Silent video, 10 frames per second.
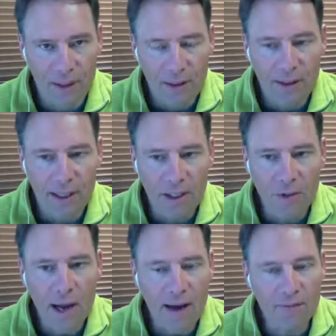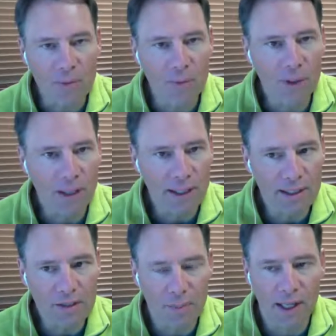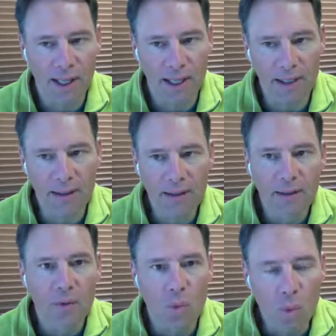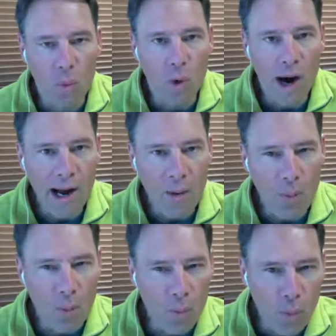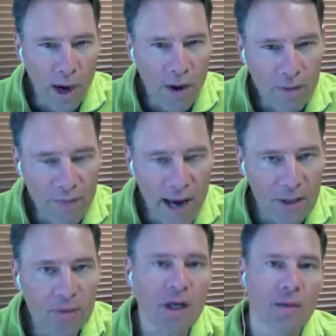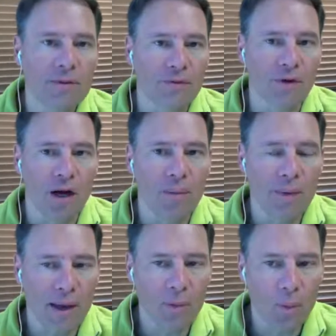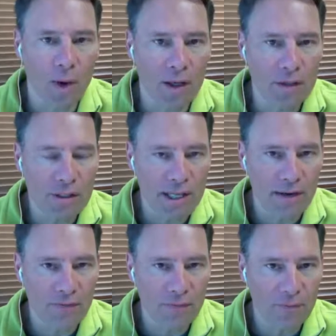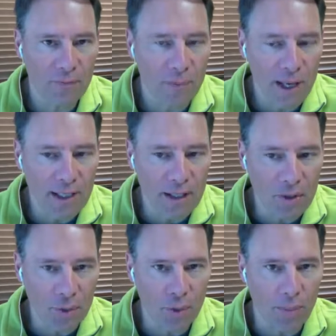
then you have to really explain what, where the value comes from, and where you save money through a